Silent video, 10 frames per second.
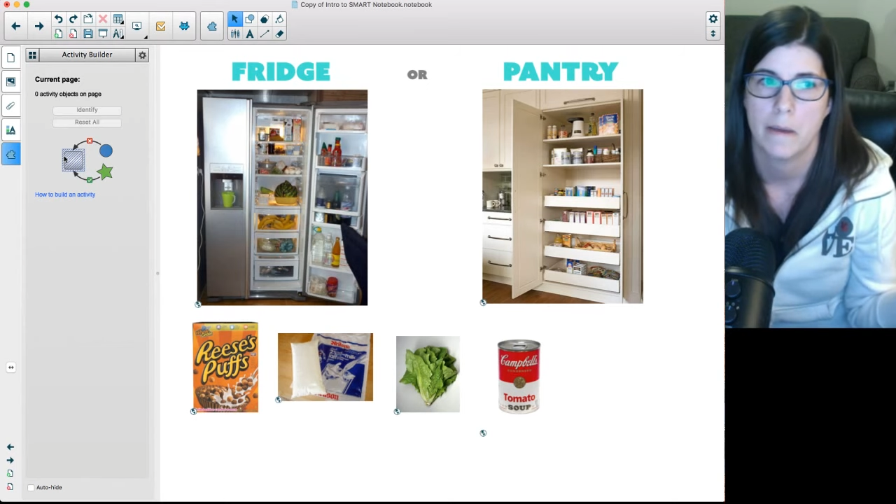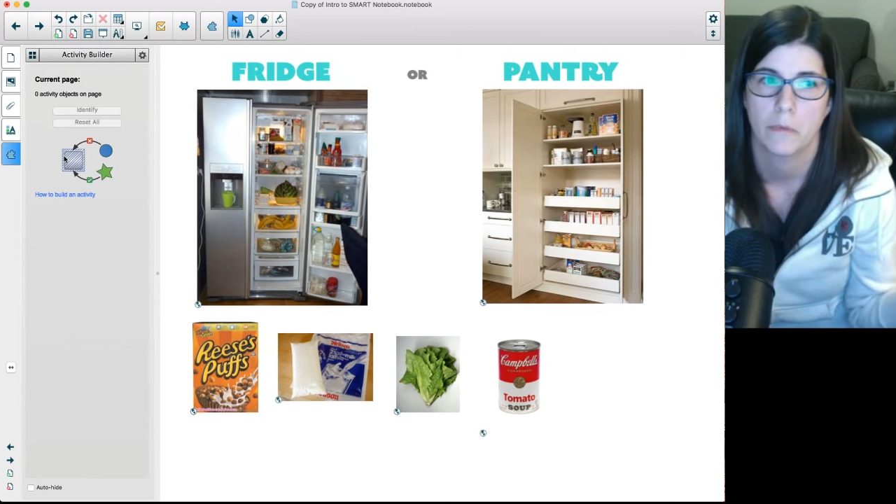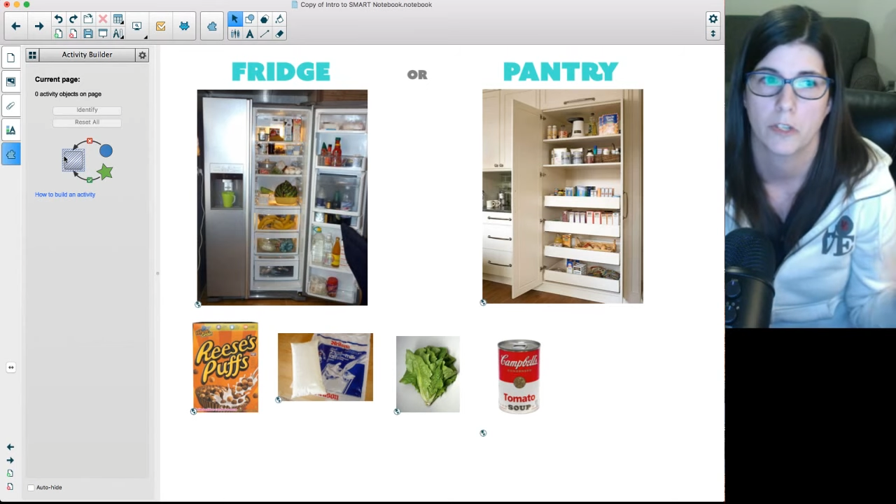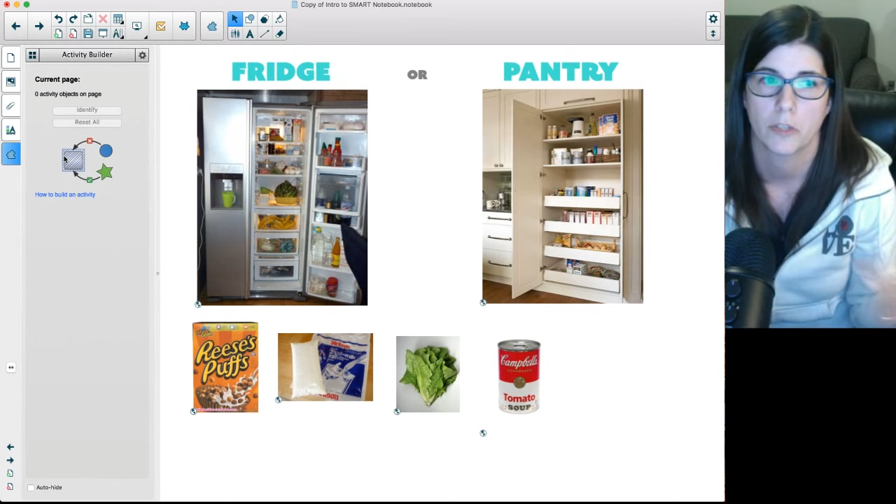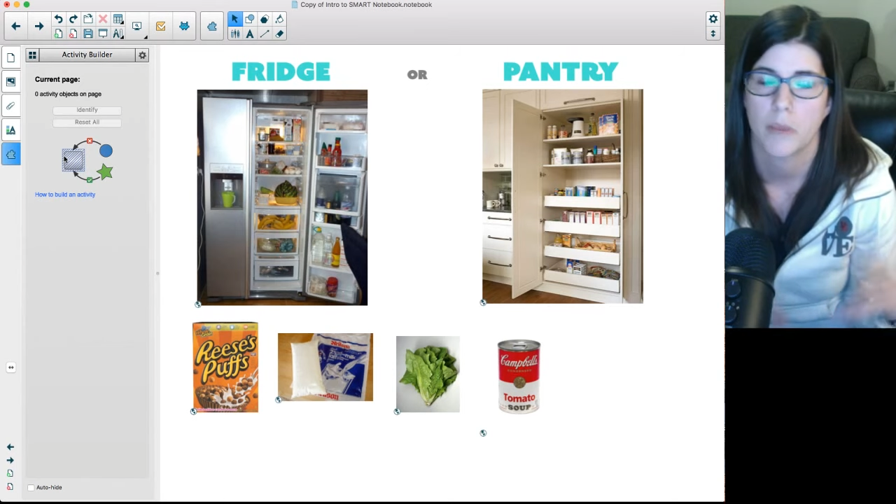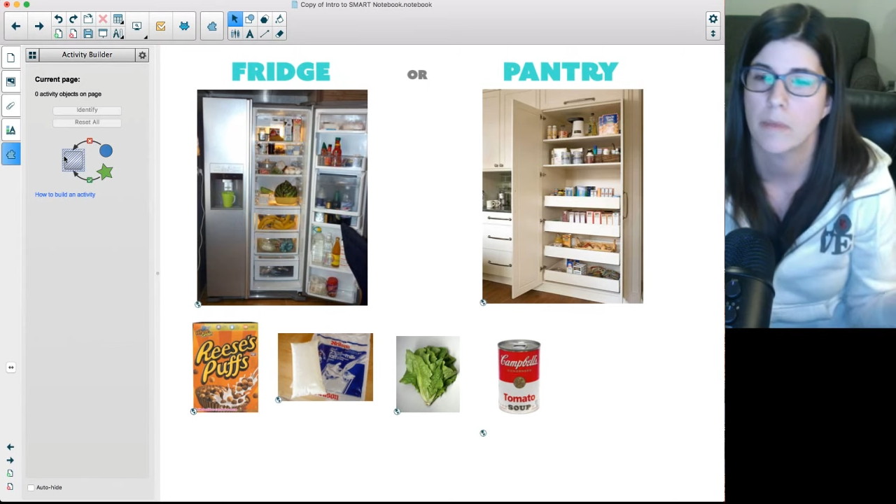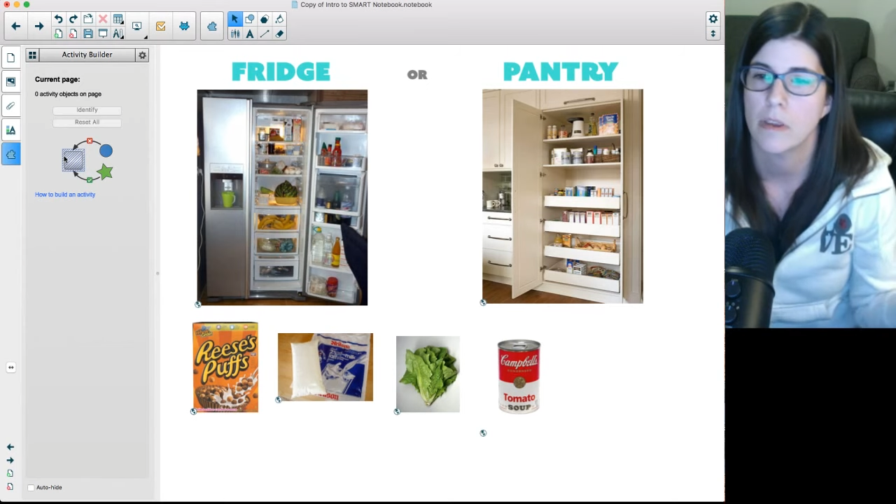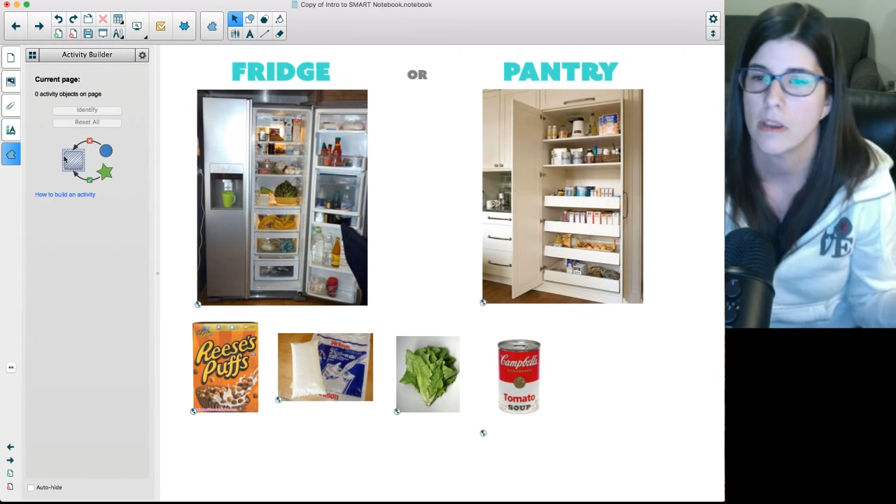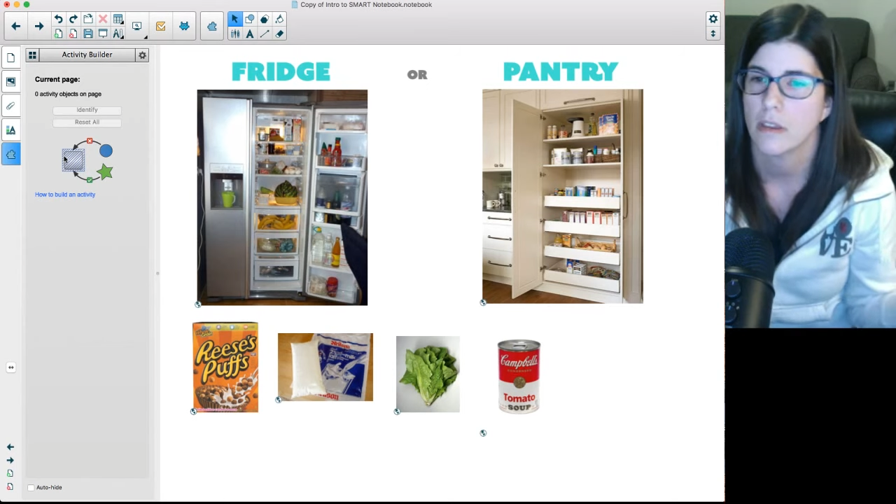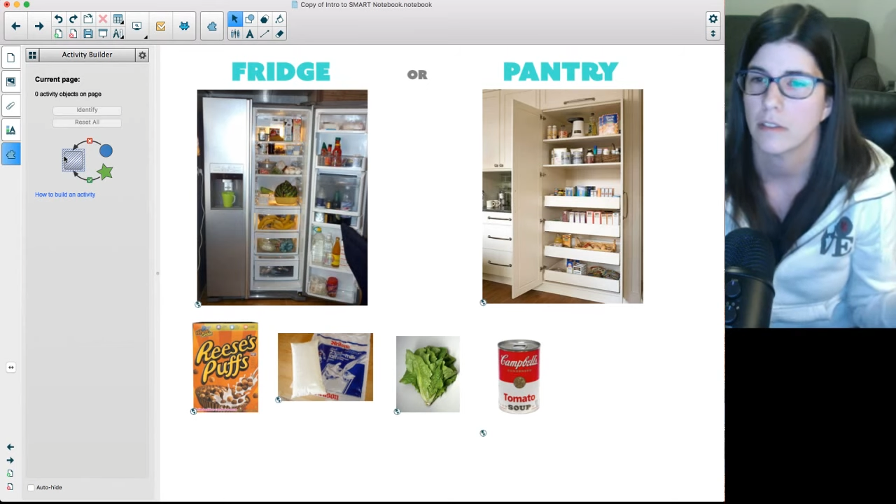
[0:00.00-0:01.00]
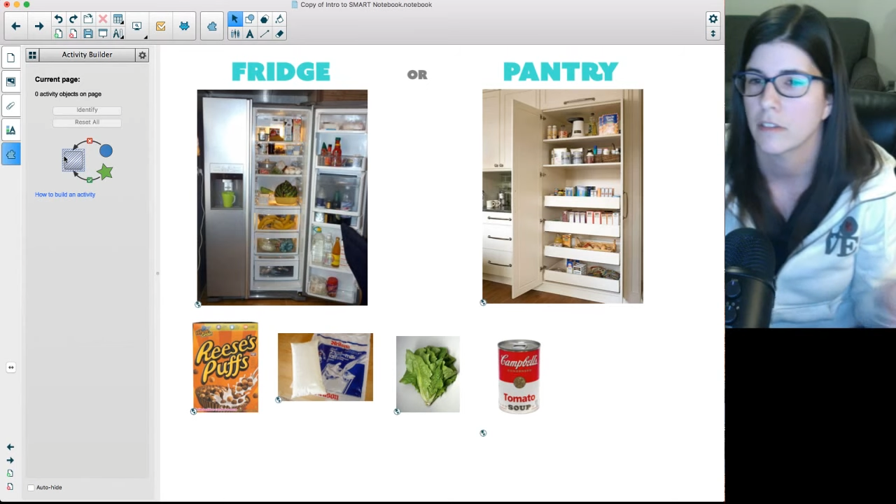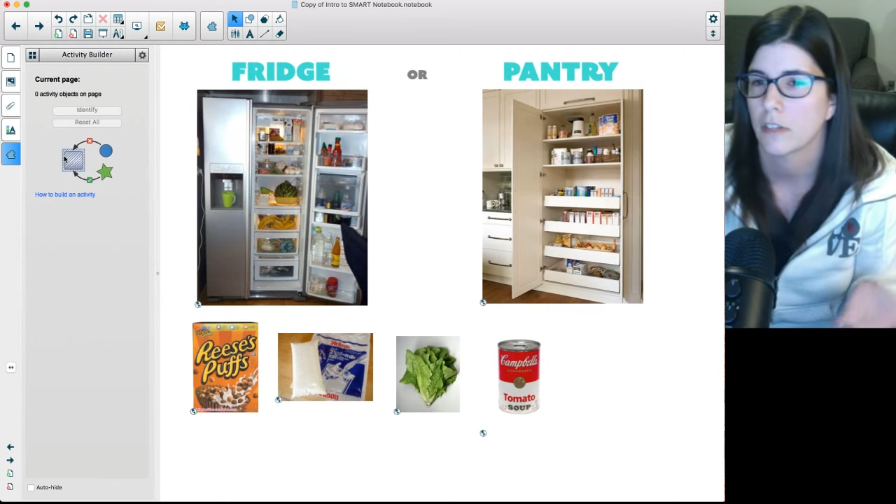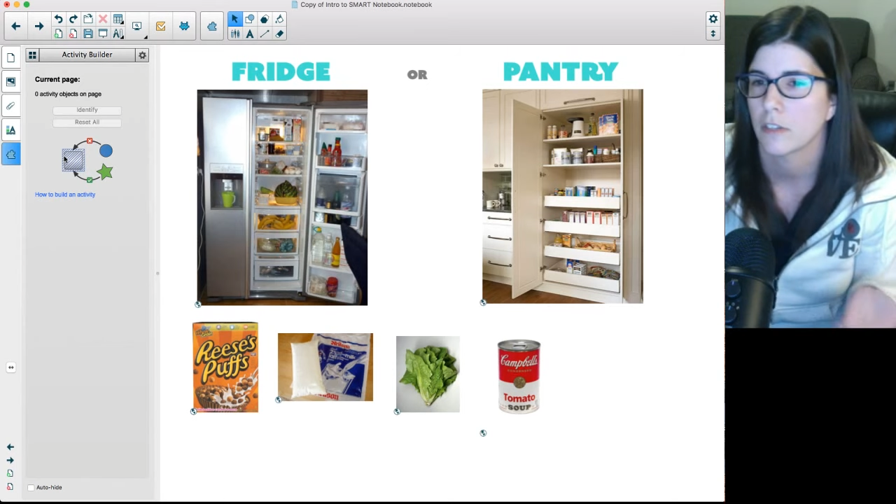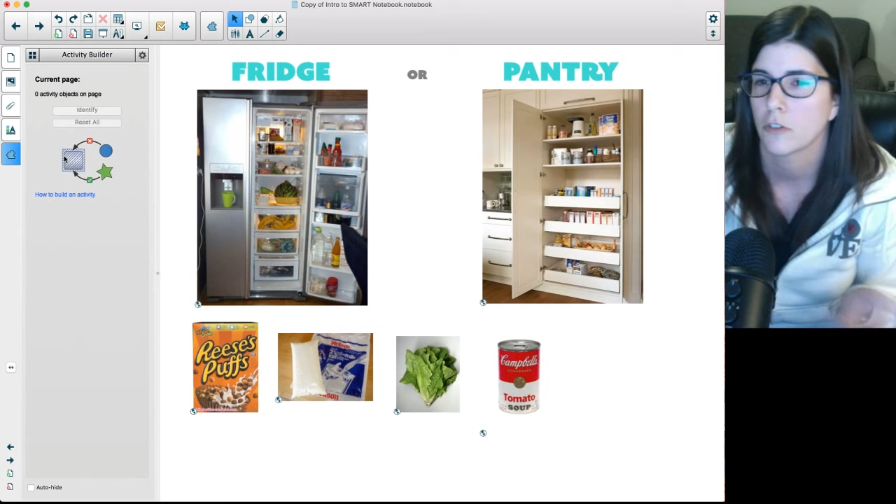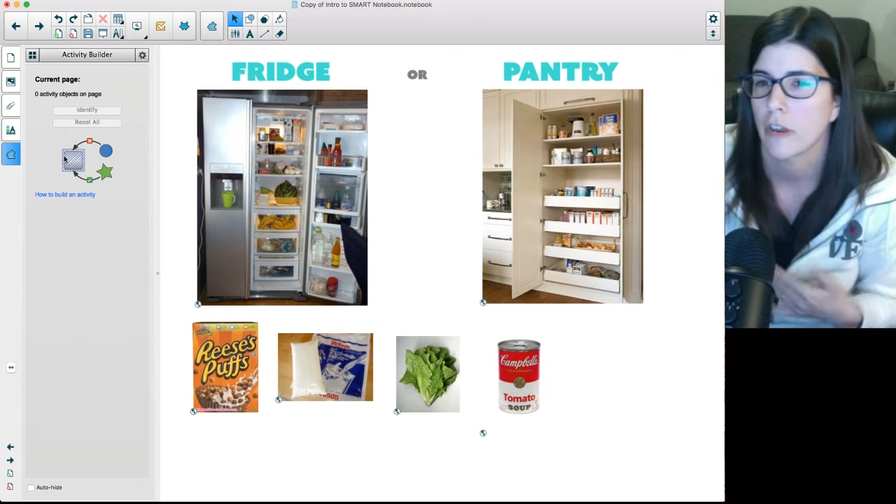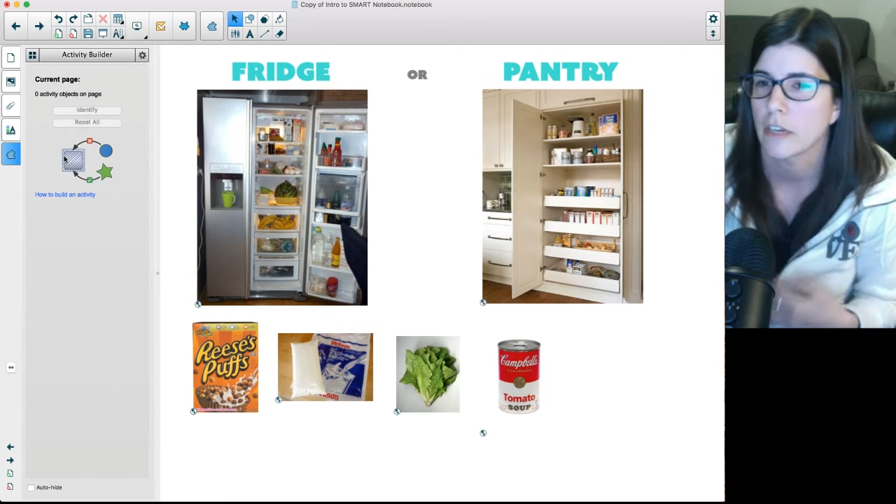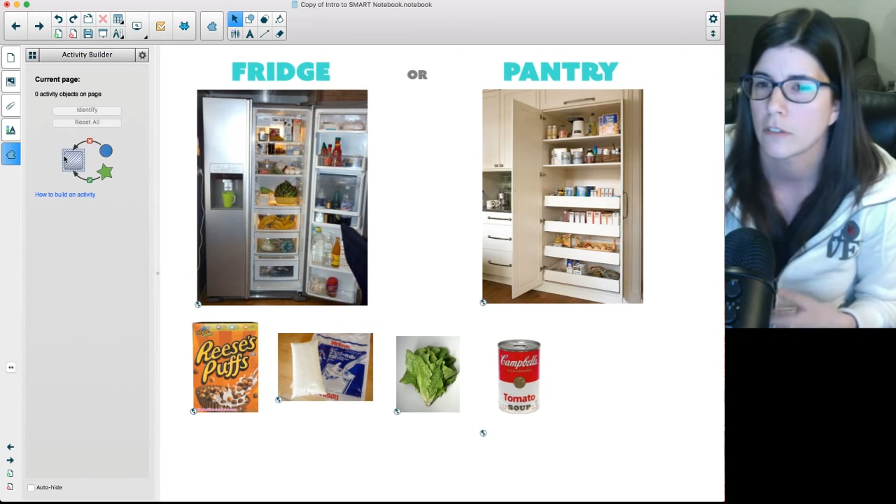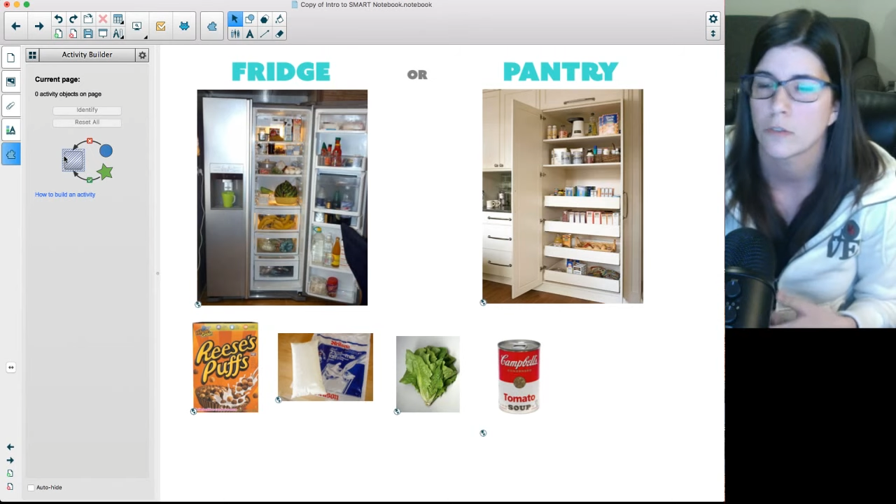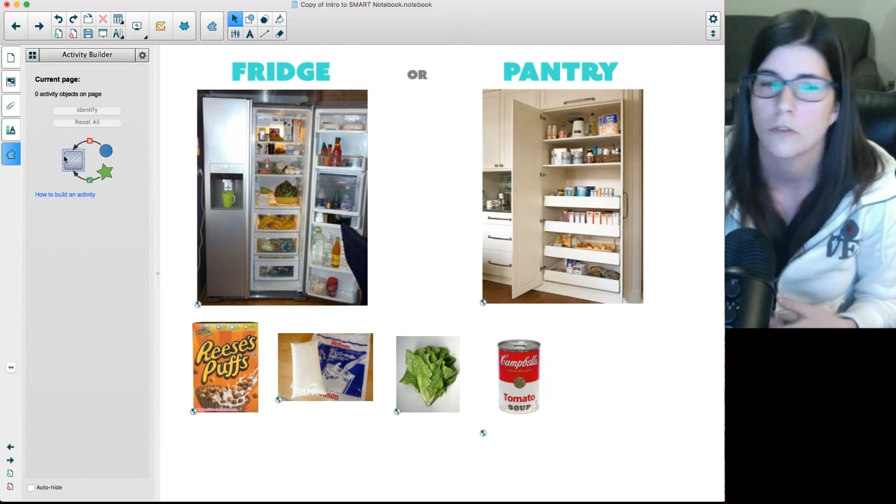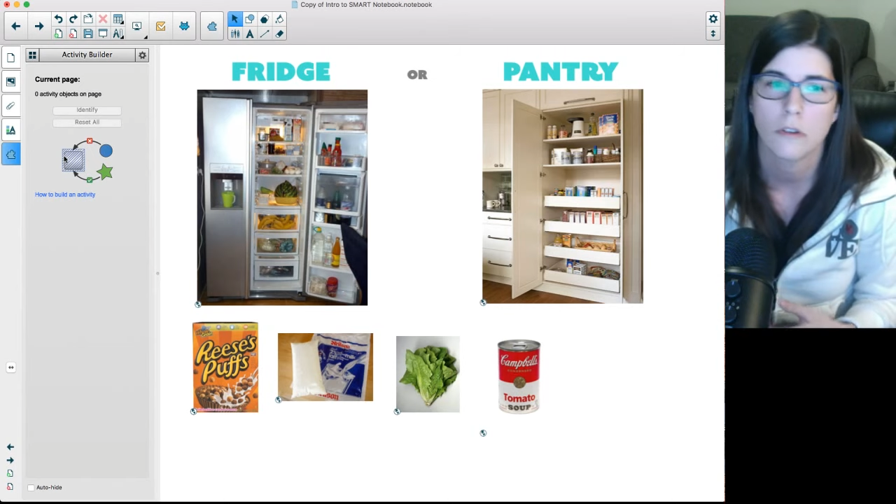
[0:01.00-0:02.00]
which maybe isn't as great
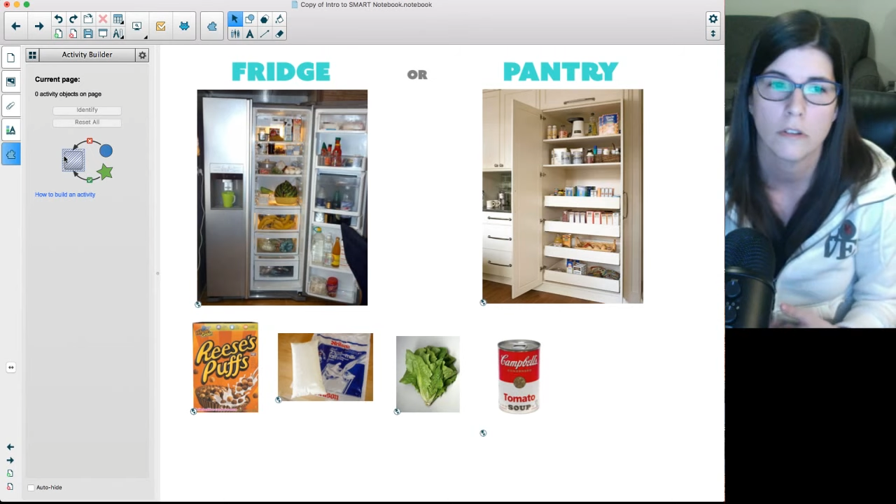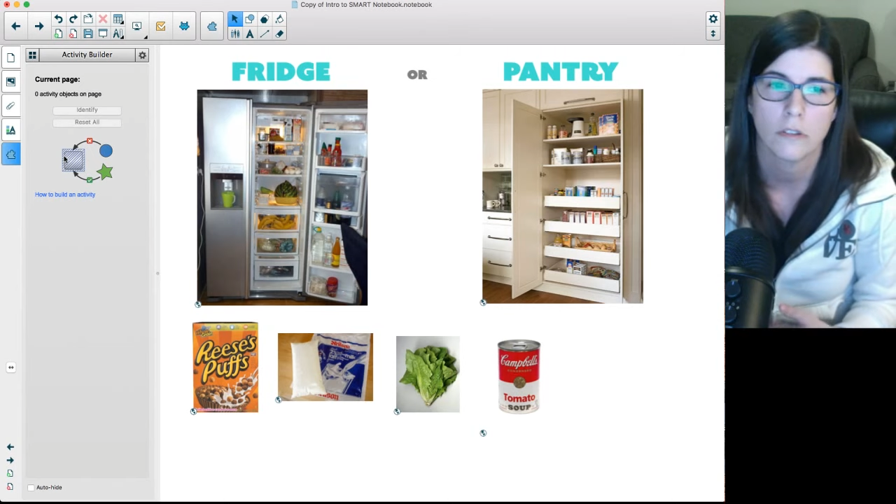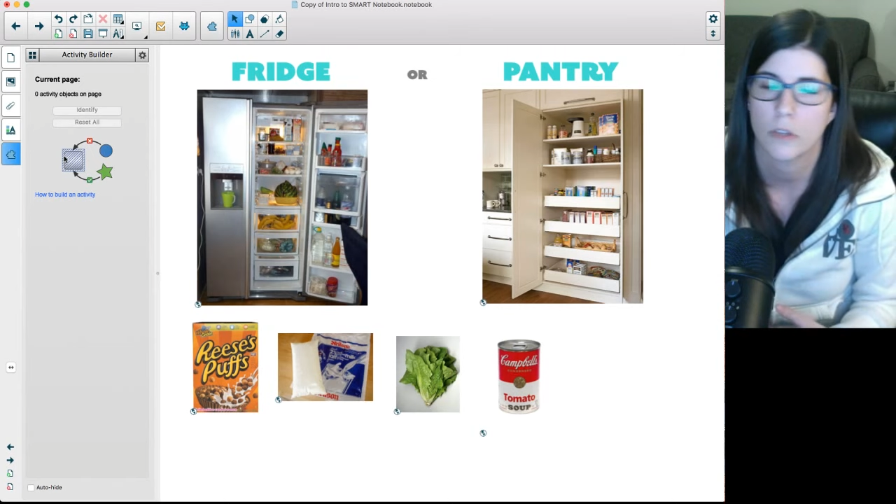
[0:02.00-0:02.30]
as Google.